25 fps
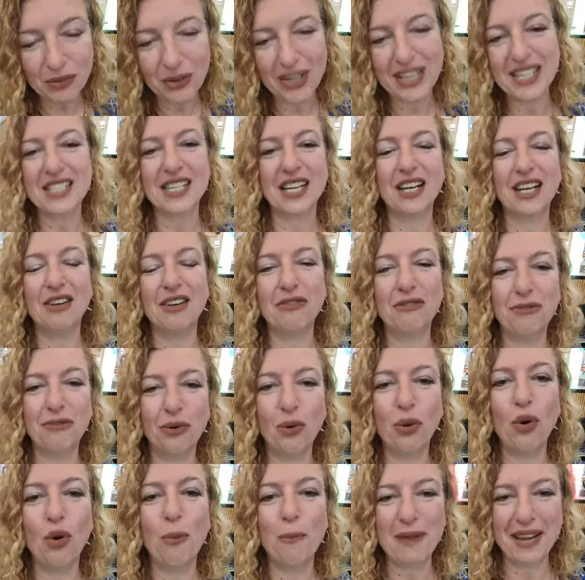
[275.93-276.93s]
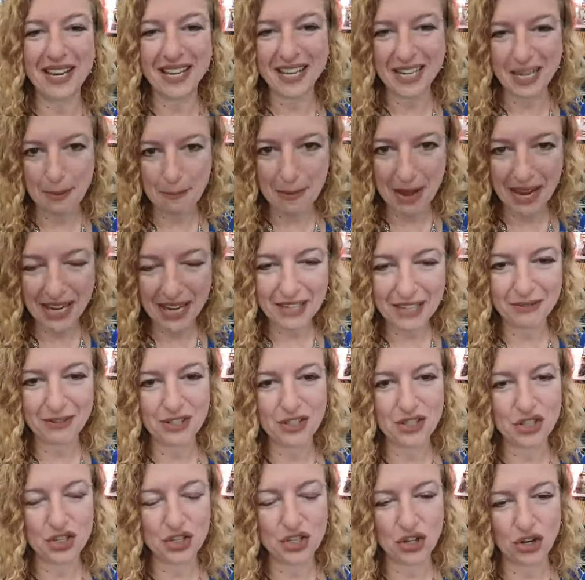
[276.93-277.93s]
Rita for Media
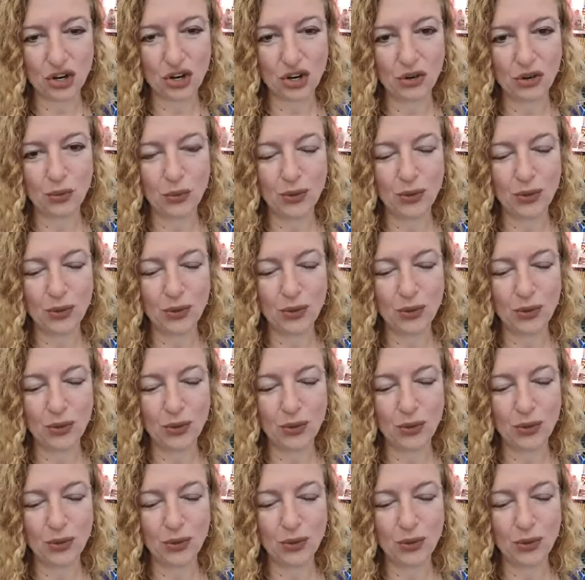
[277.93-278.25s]
Maven's show.